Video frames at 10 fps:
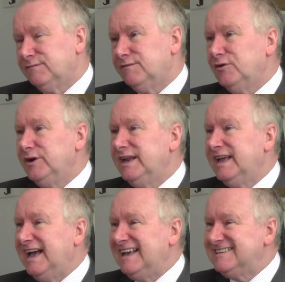
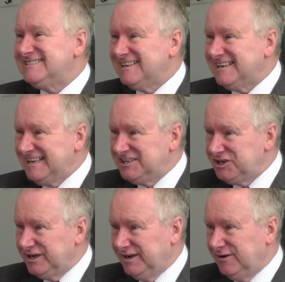Avoiding
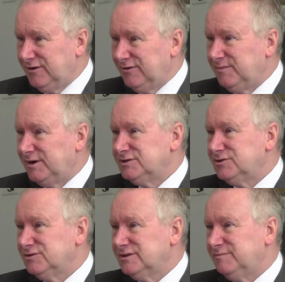isolation
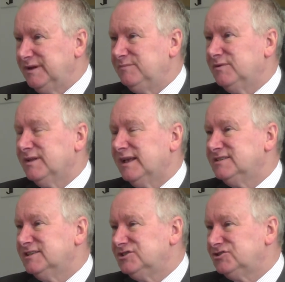amongst older people
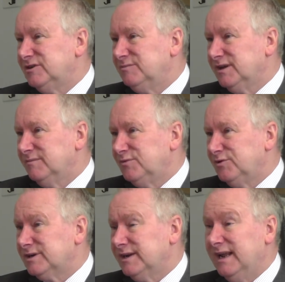is extremely
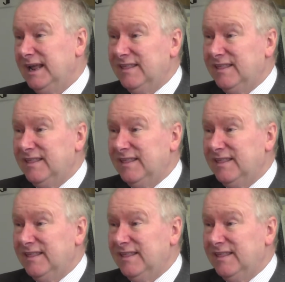important.